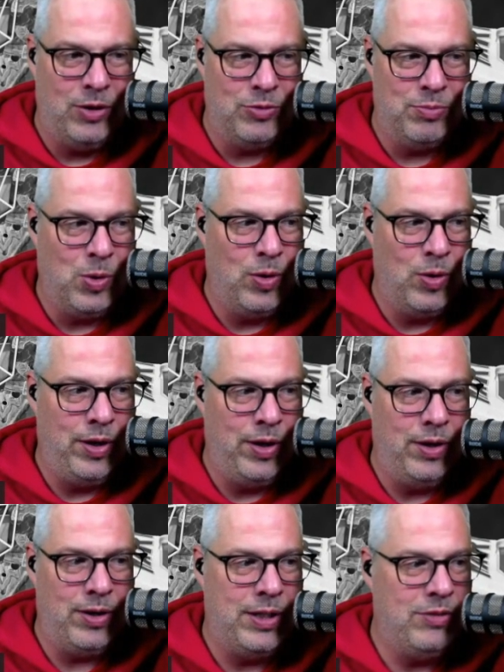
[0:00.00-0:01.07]
more
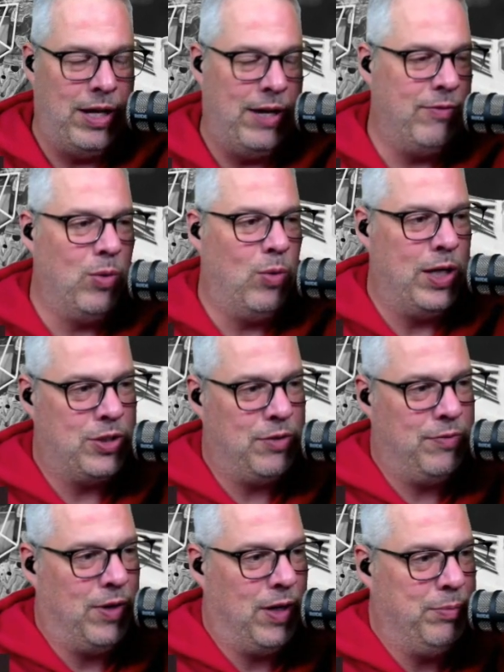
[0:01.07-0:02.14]
than he's ever watched a
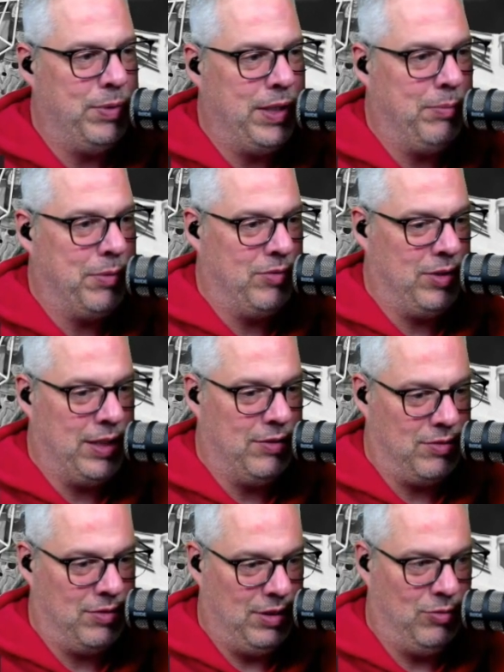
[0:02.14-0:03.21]
farm team, because
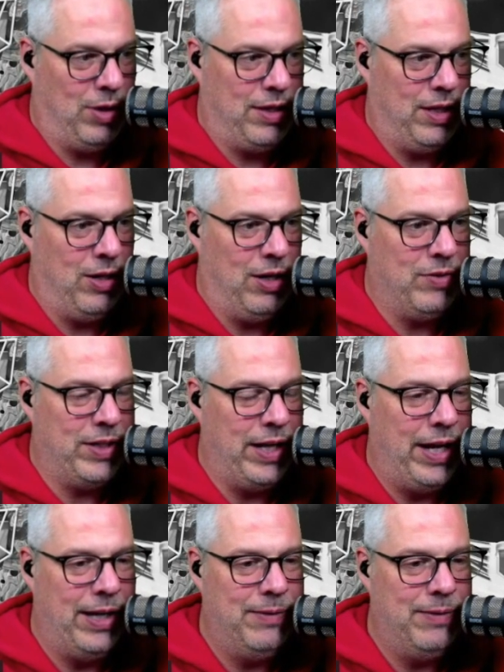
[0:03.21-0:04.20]
he's right there every day.